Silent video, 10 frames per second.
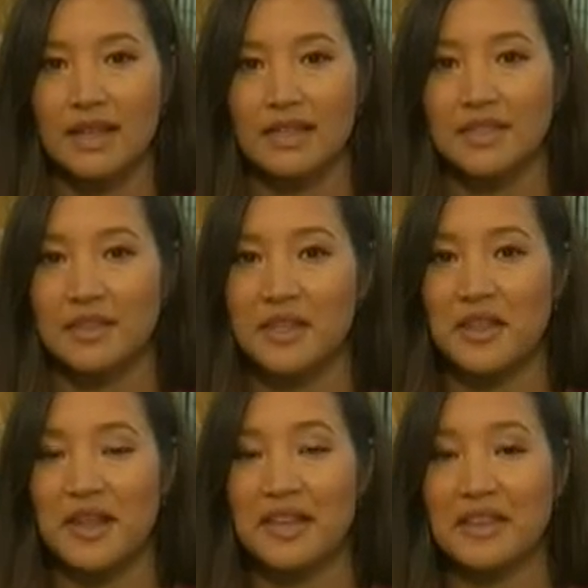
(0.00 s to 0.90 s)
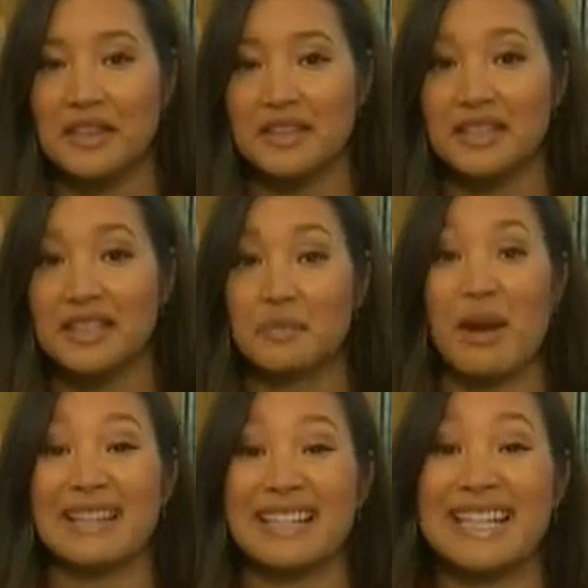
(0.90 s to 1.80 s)
So to think that until
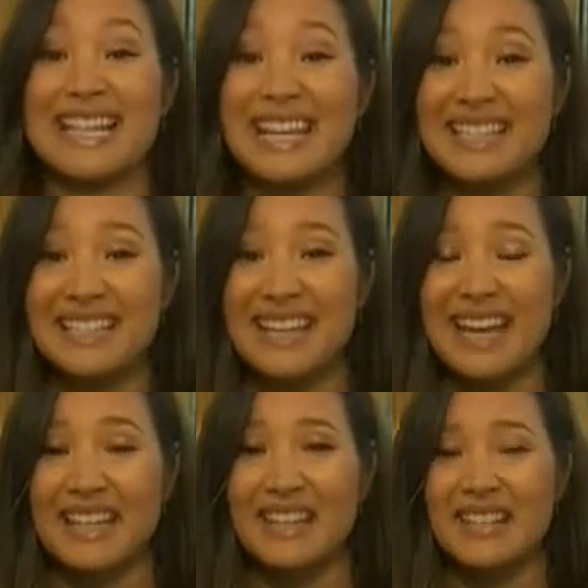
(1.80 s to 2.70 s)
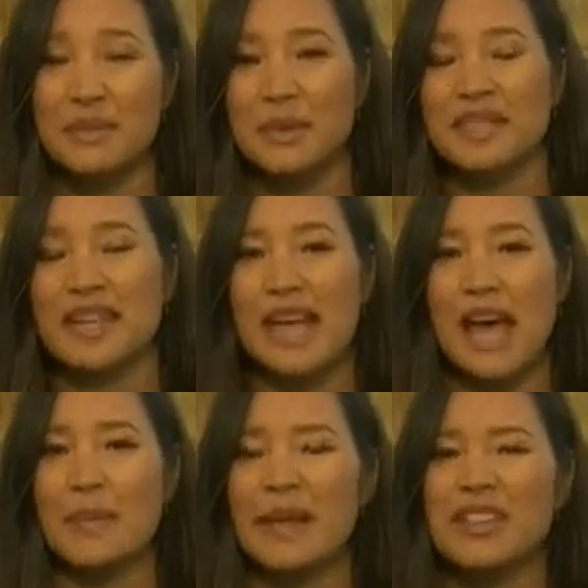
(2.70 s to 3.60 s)
practically yesterday this was
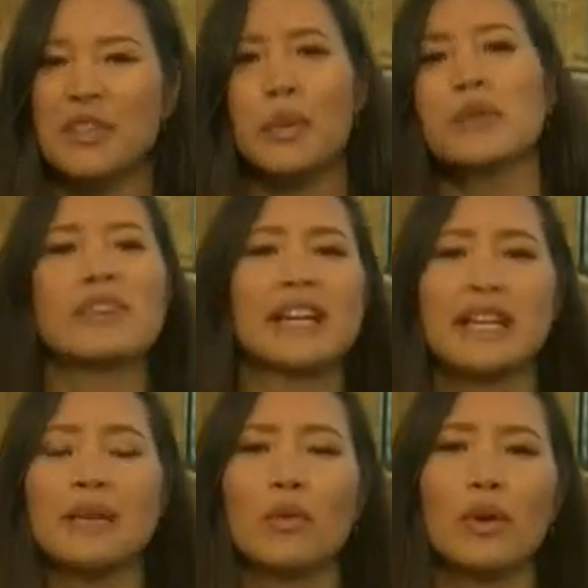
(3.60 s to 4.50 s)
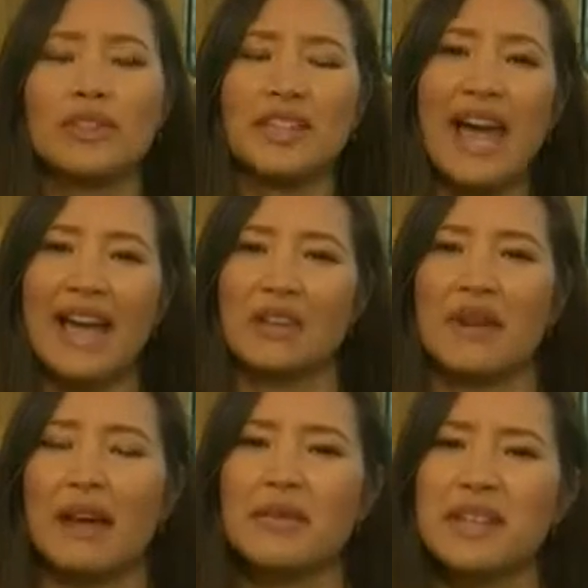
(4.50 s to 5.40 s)
a place you wouldn't really want to hang
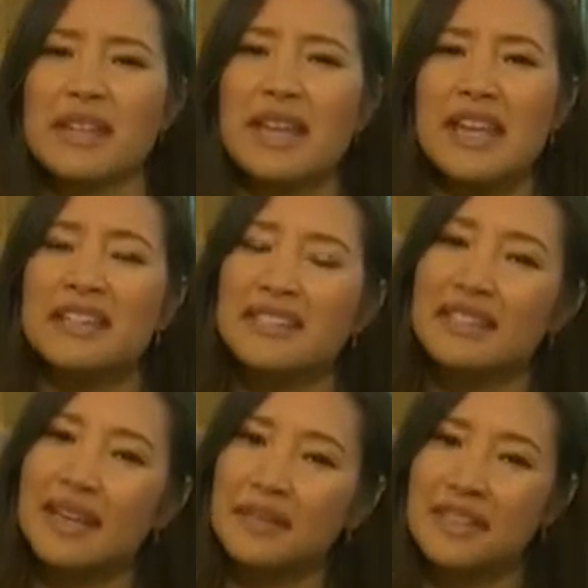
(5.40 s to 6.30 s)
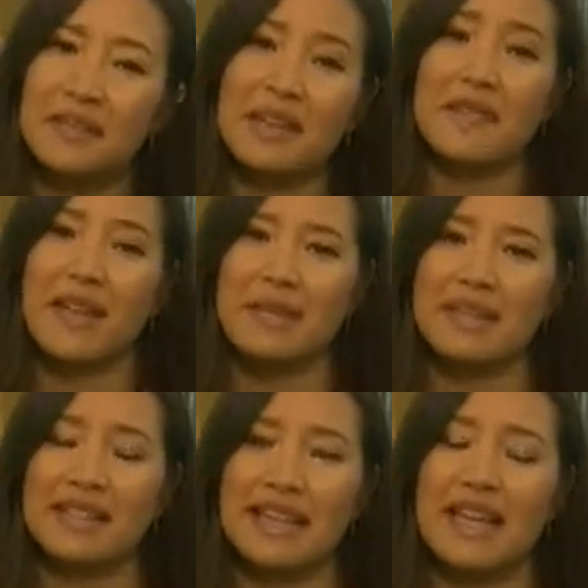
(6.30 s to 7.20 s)
around in, something
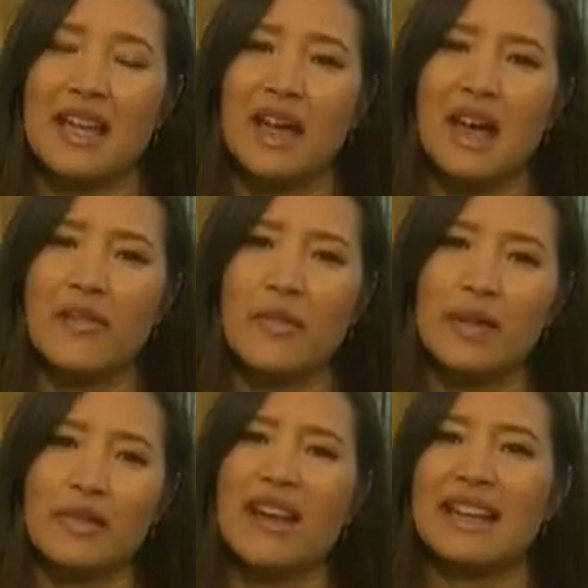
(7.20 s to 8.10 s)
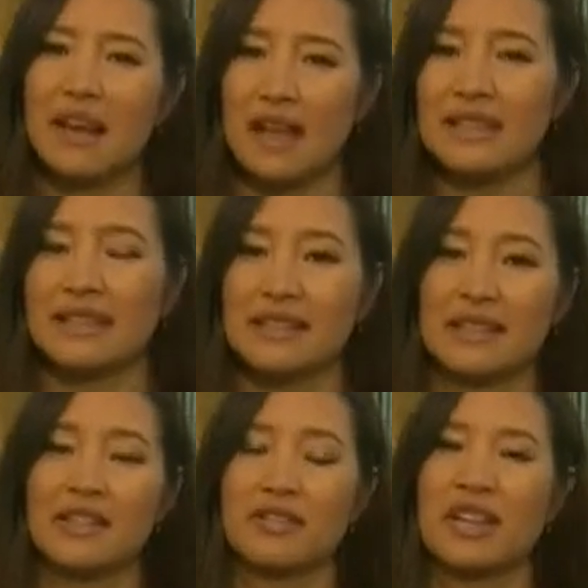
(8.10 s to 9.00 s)
famously of a bit of a red light
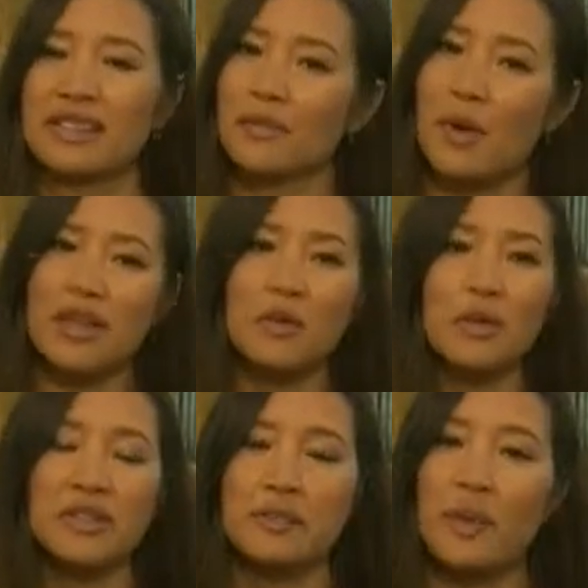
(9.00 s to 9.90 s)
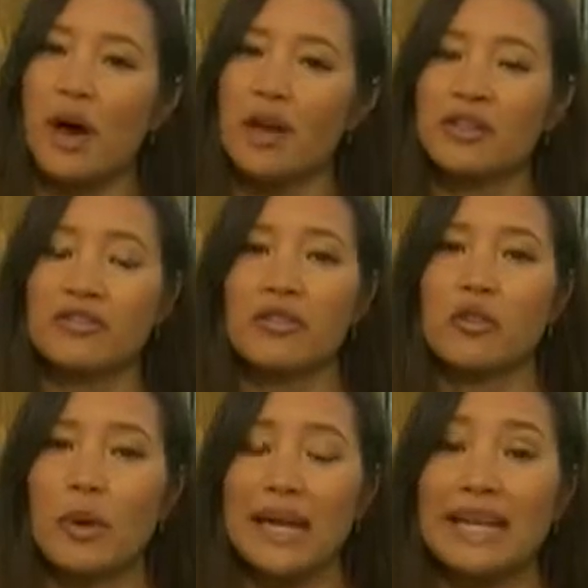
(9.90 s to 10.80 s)
district, somewhere you wanted to pass through
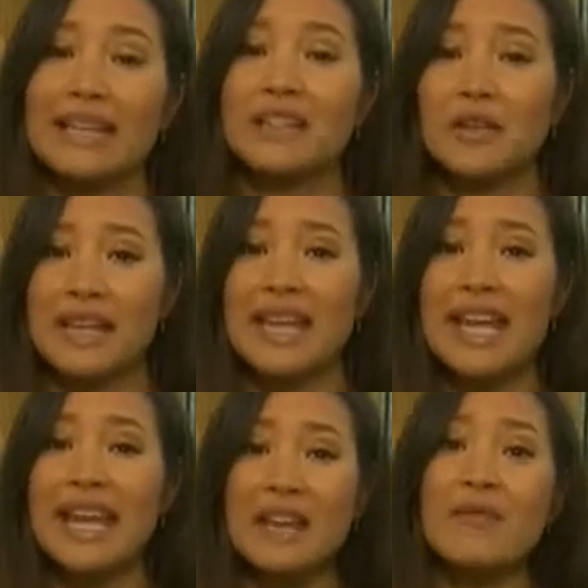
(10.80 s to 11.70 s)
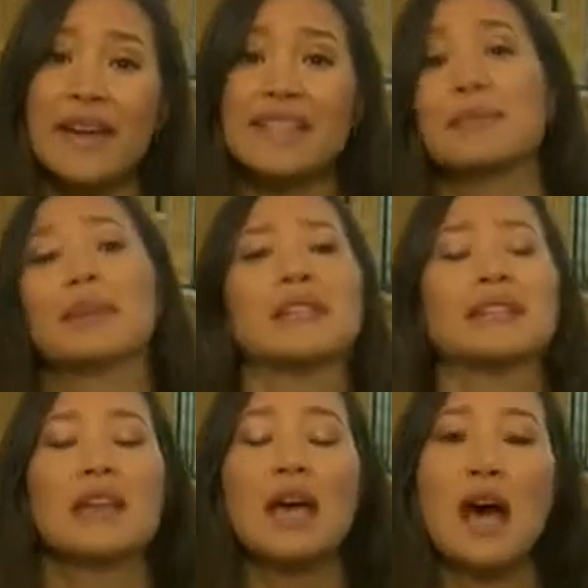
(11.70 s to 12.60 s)
quickly. So the investment
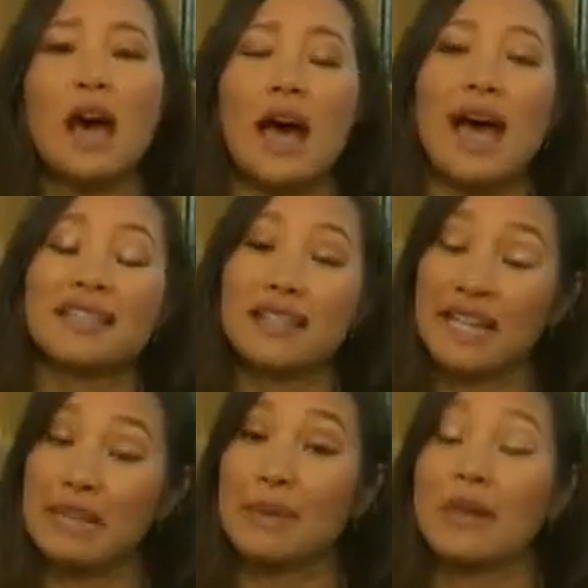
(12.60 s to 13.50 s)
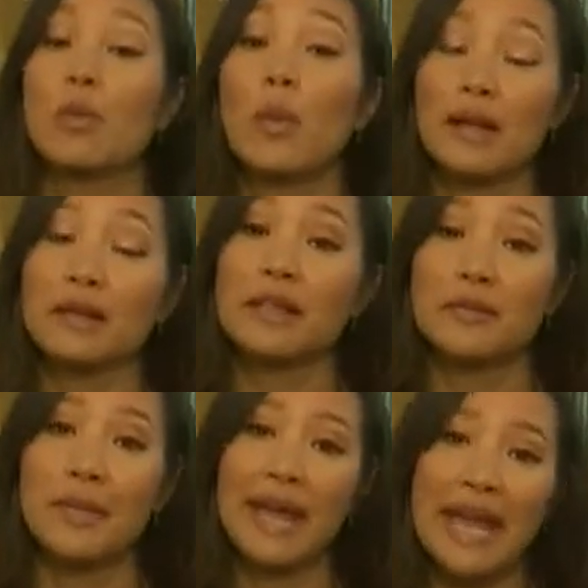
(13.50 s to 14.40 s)
has certainly been
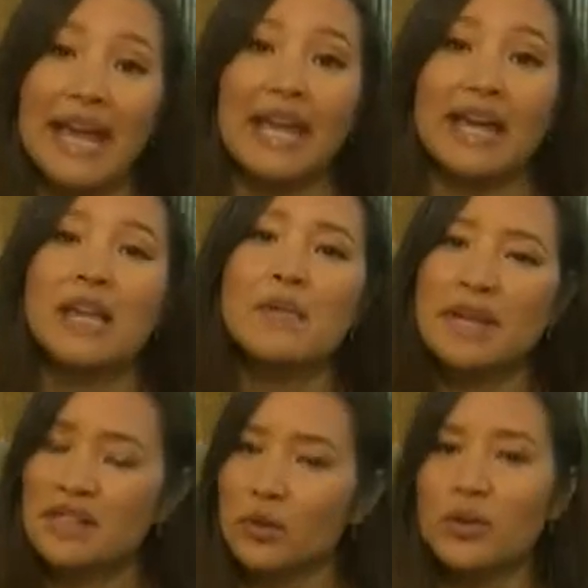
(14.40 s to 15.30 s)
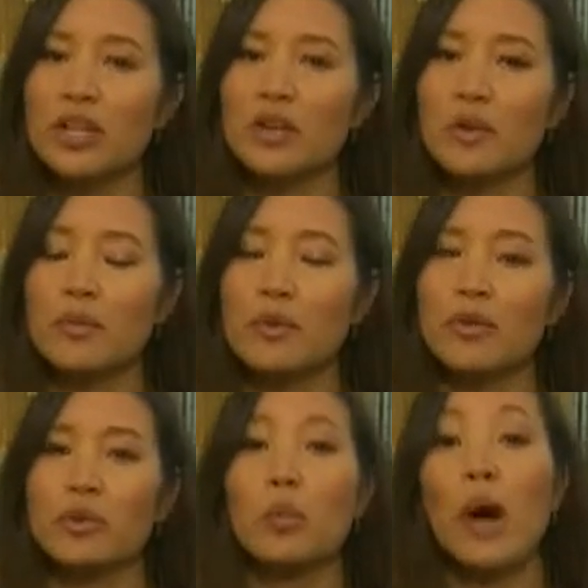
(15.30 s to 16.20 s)
welcome here, but it's also
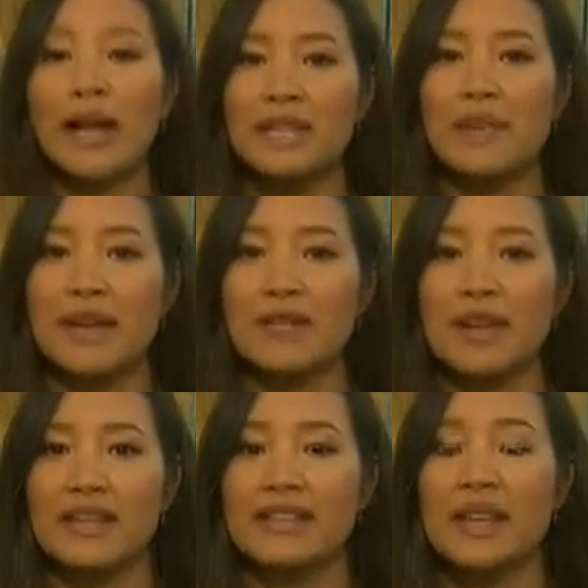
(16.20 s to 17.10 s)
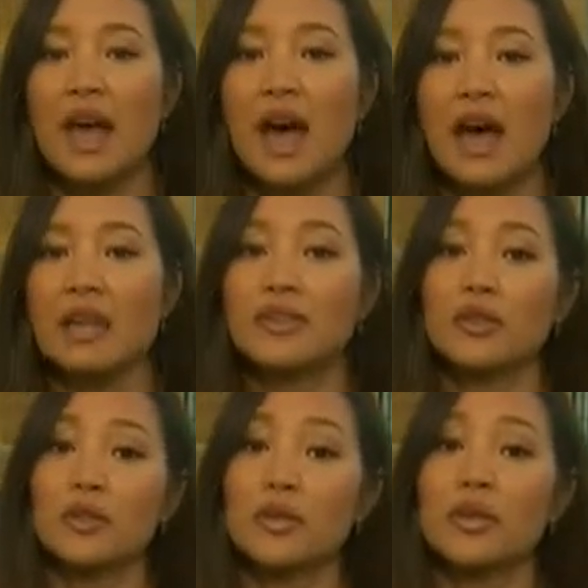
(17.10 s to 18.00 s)
brought wider benefits
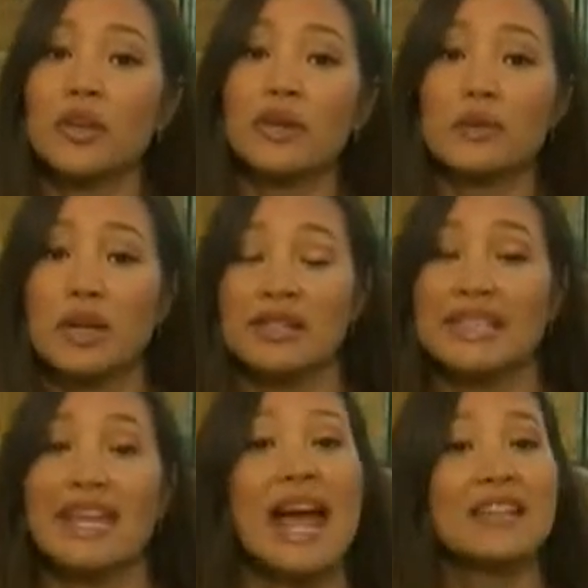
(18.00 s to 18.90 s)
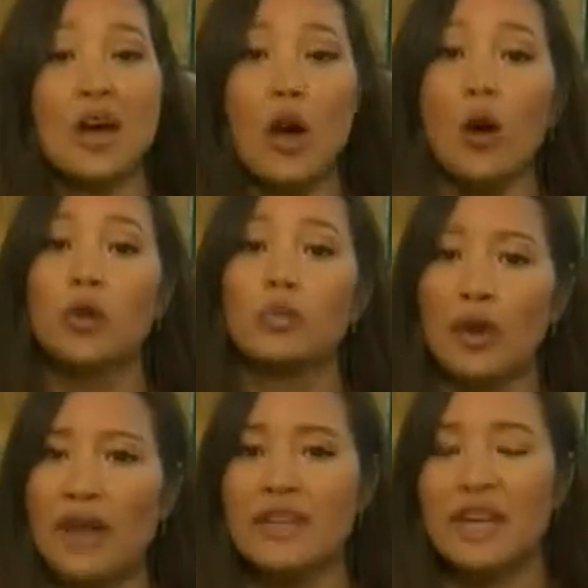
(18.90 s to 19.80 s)
to the community as a whole.
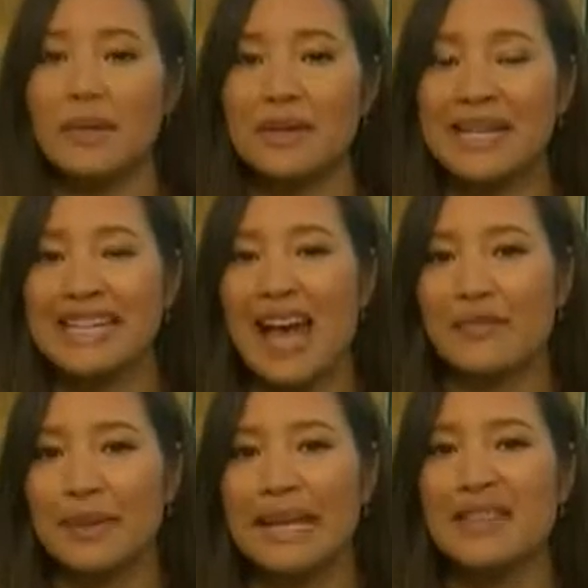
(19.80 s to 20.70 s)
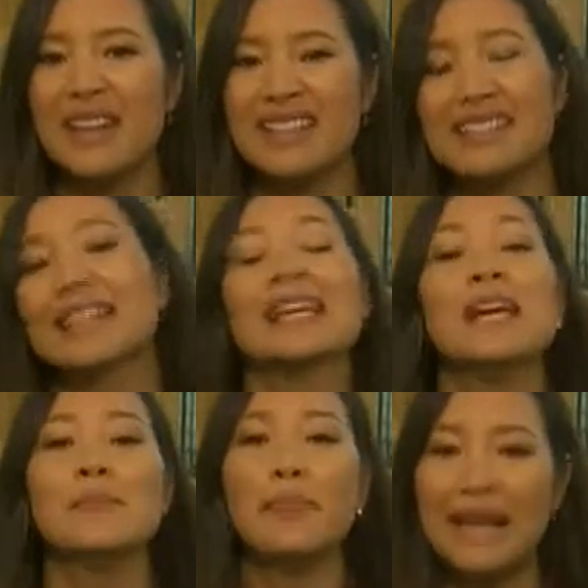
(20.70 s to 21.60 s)
Private companies have been investing
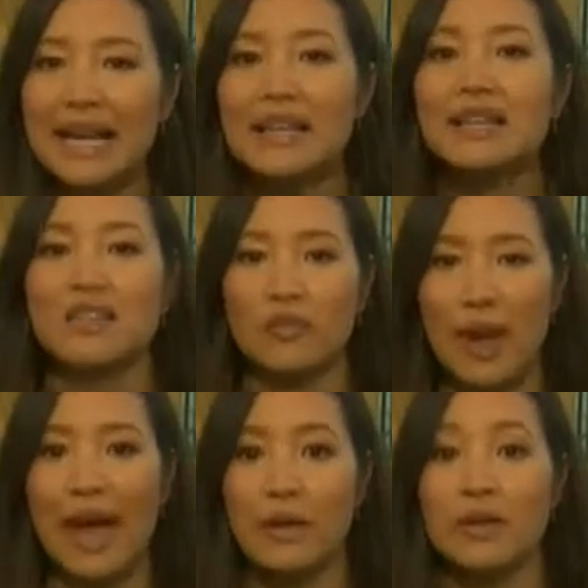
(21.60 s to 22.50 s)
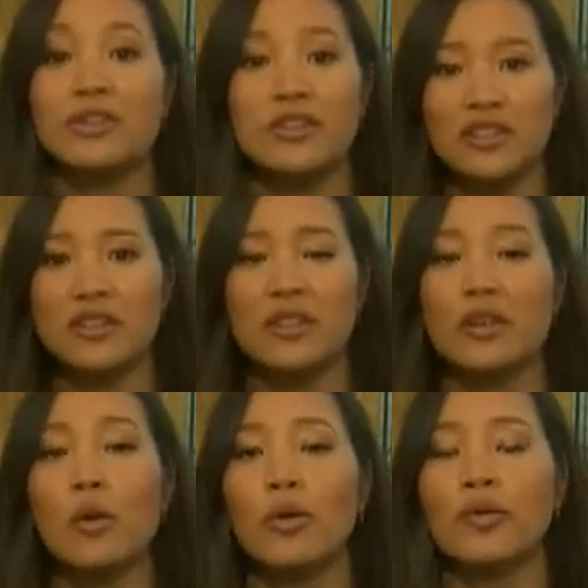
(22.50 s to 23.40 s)
billions of pounds just to the
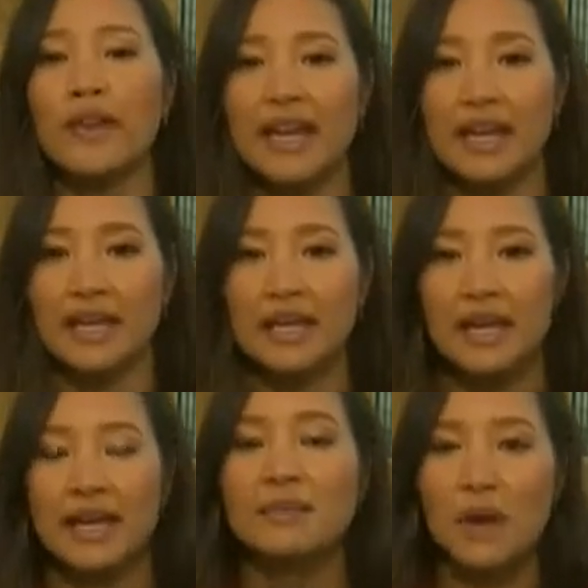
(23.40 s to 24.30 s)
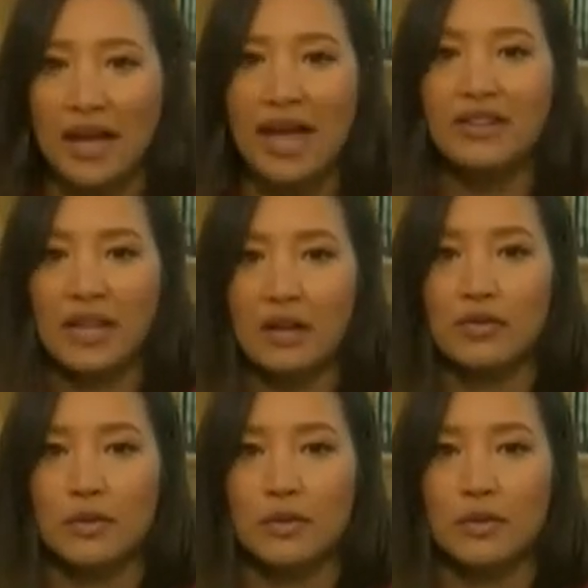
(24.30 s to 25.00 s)
north of here, as Mark Ashdown